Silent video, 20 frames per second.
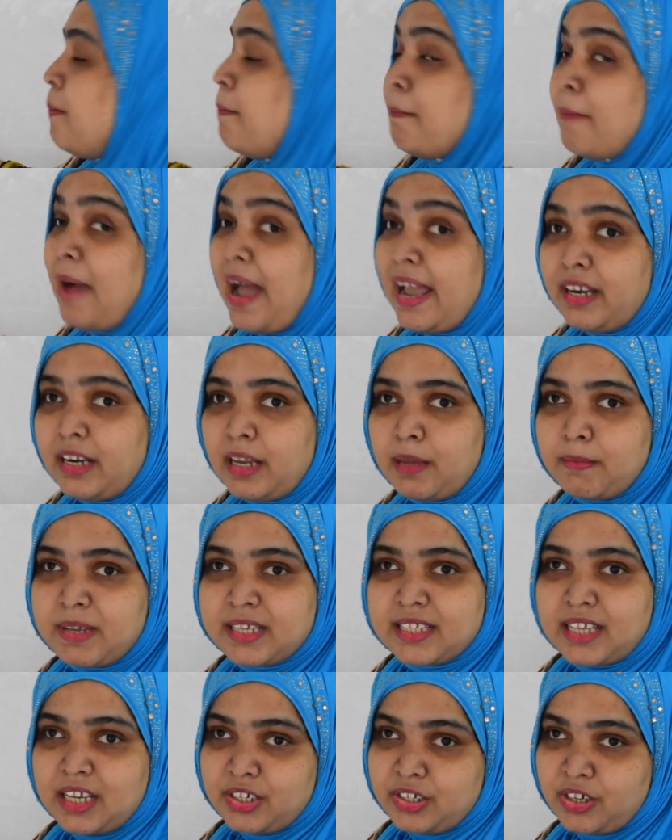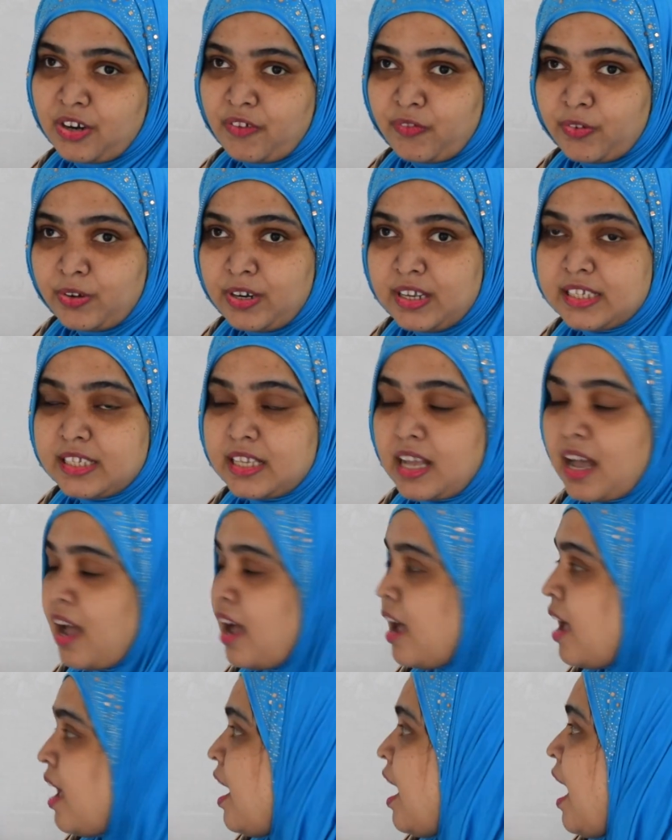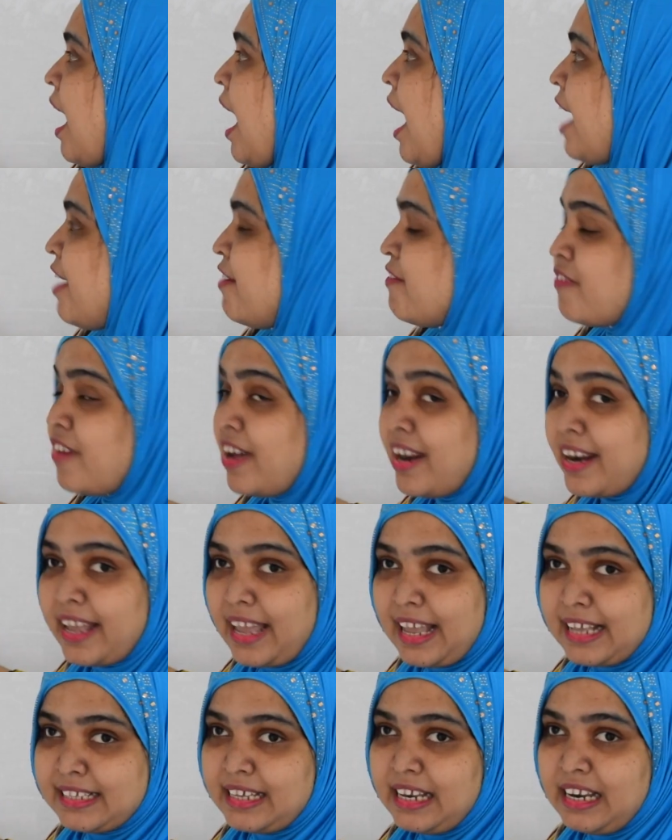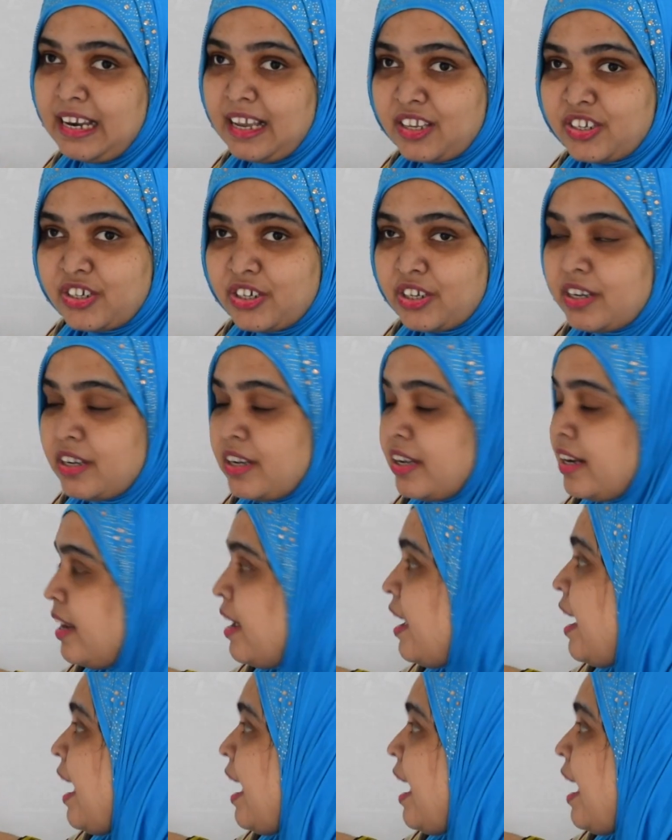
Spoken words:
My name is Ashrafunisa. I work as a lecturer